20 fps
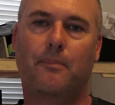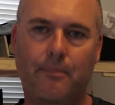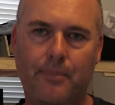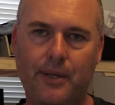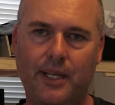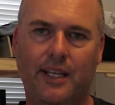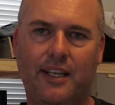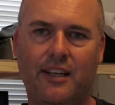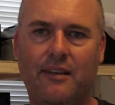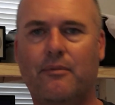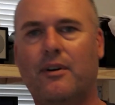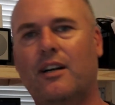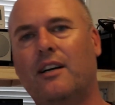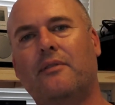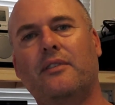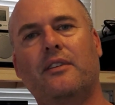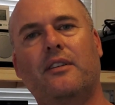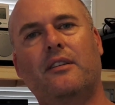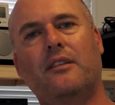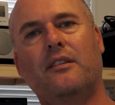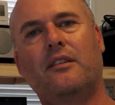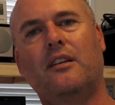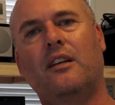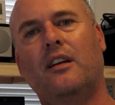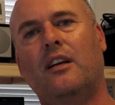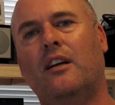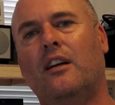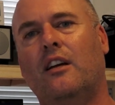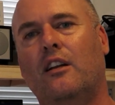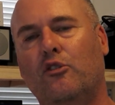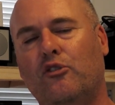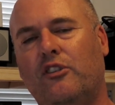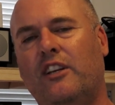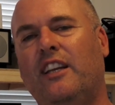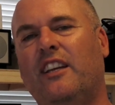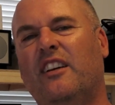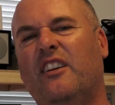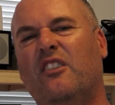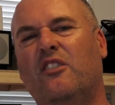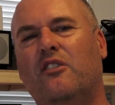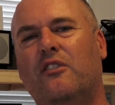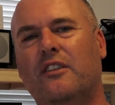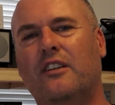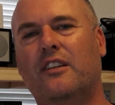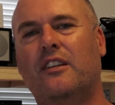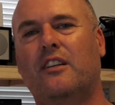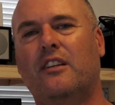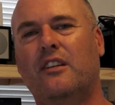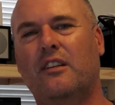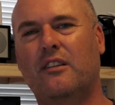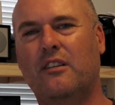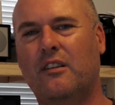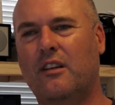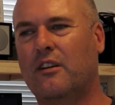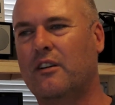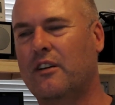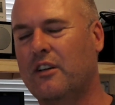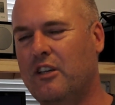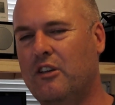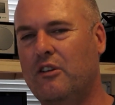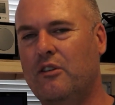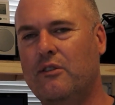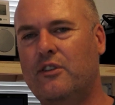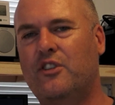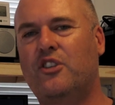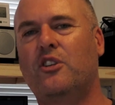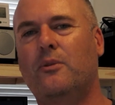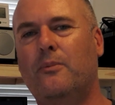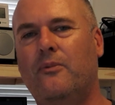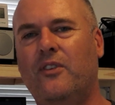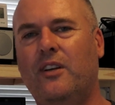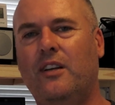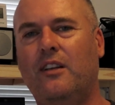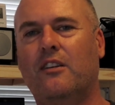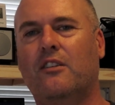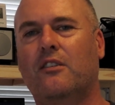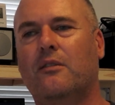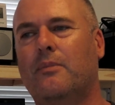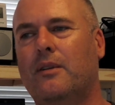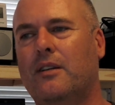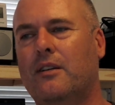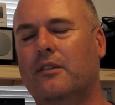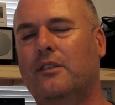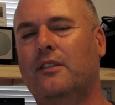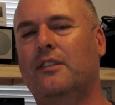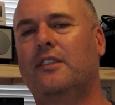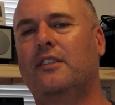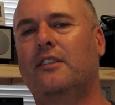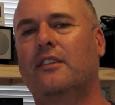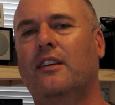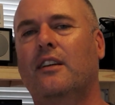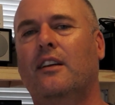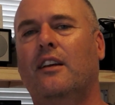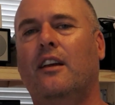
big, rather than looking at on a YouTube video, because